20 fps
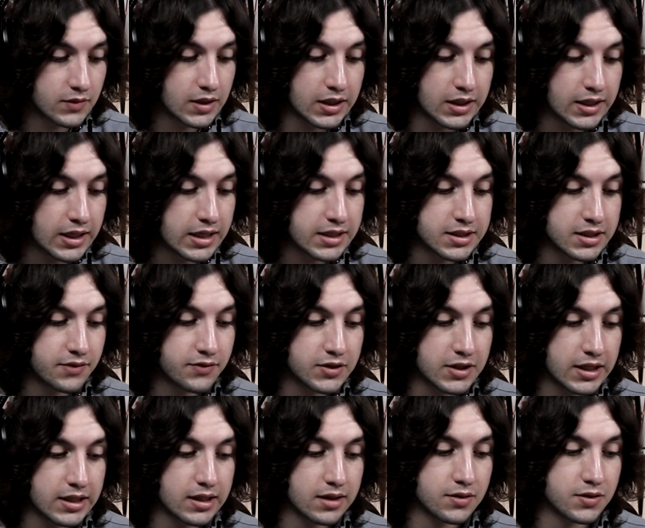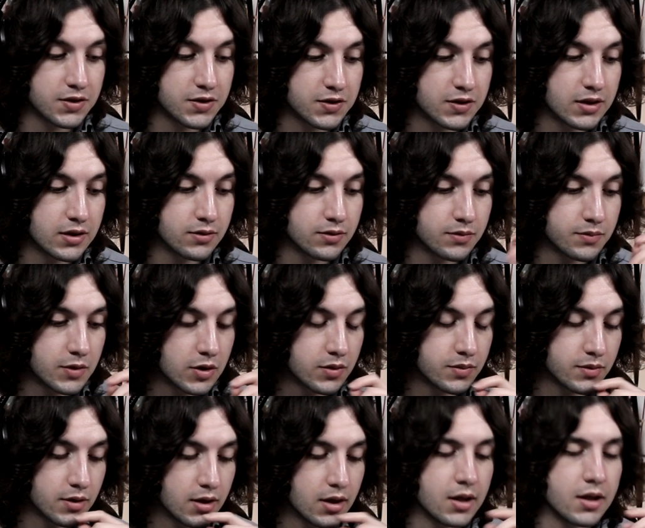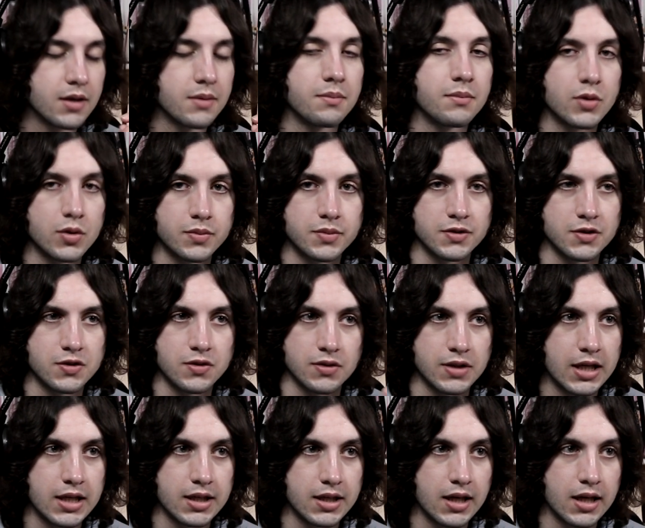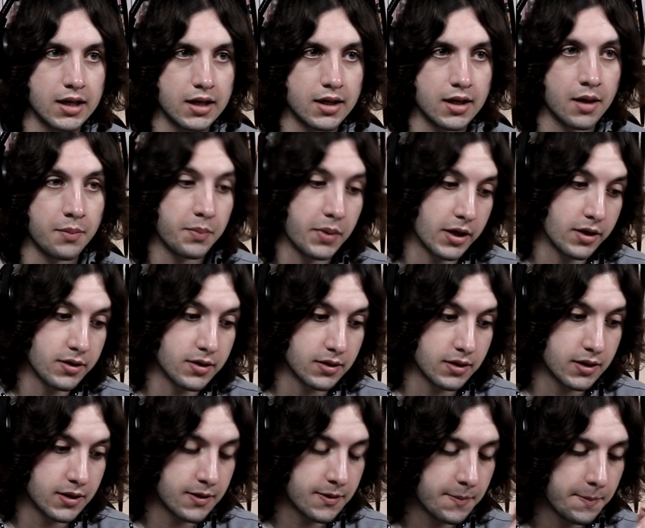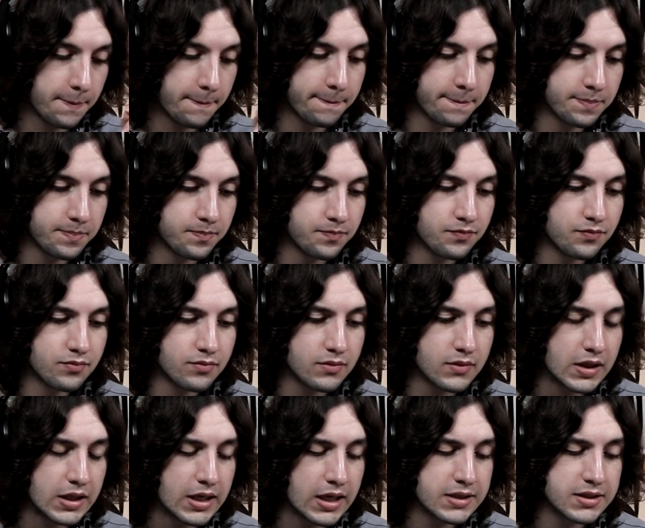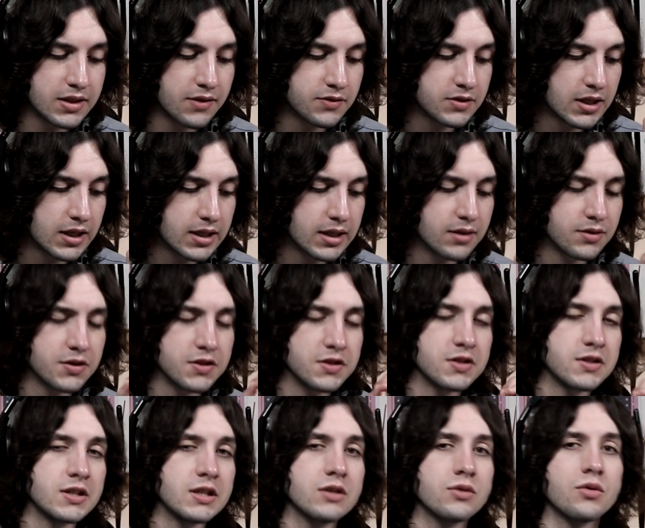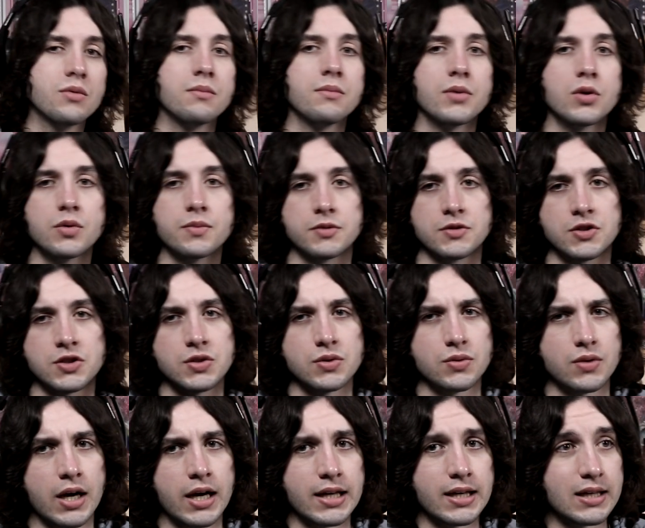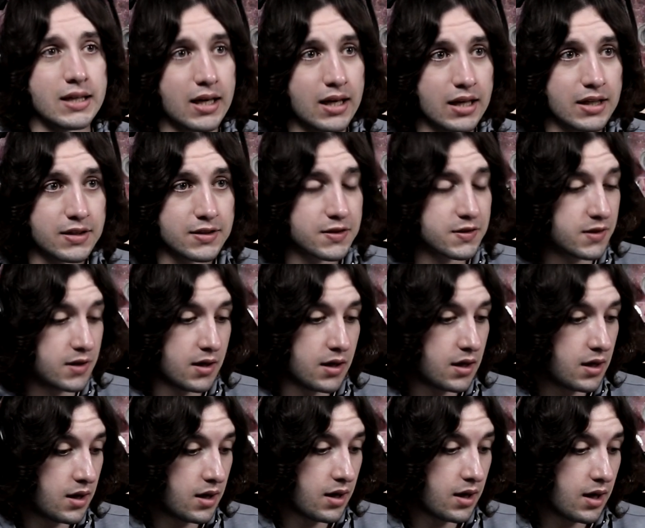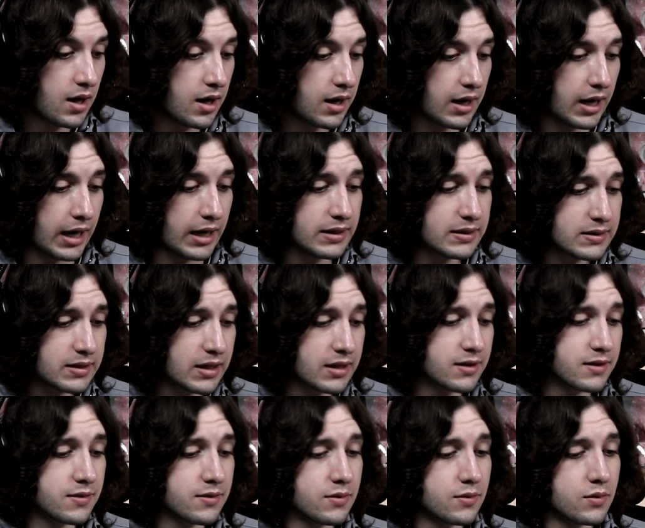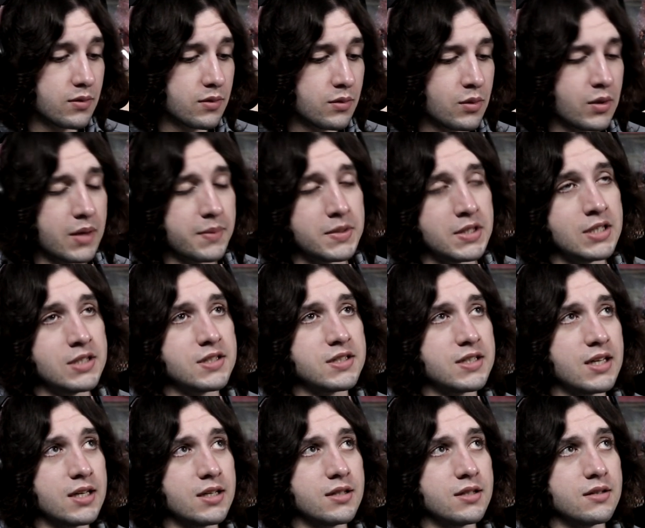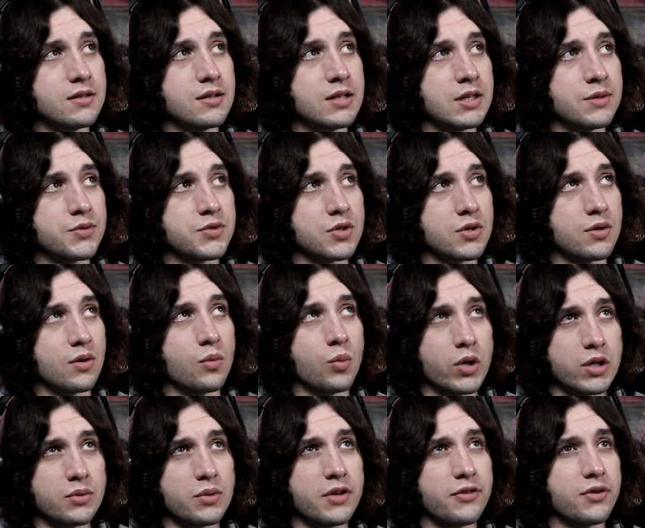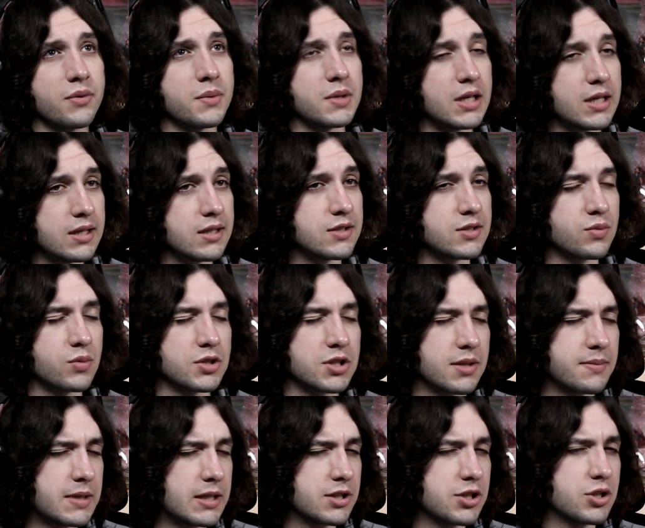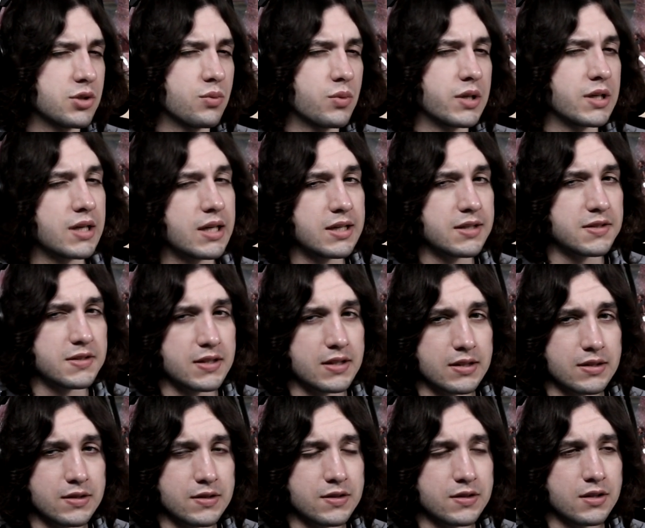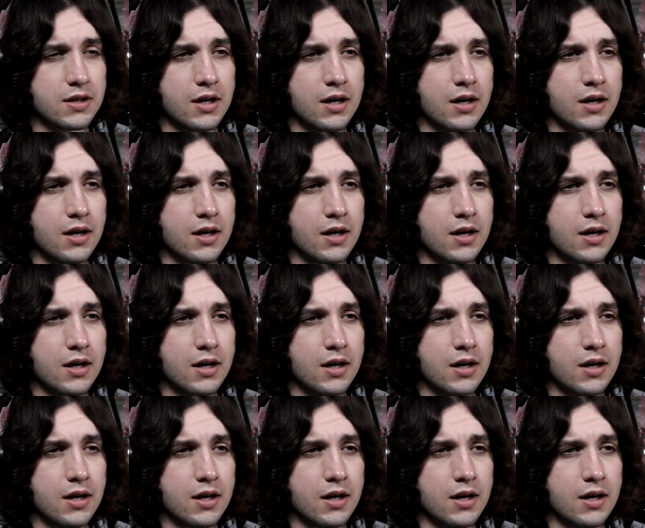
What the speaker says: He hasn't even taken out a single mobile suit. Not yet, apparently. He hasn't even taken out a single mobile suit, I guess. I thought, well, I mean, he said he was one away from an ace, which I'm not sure what an ace is.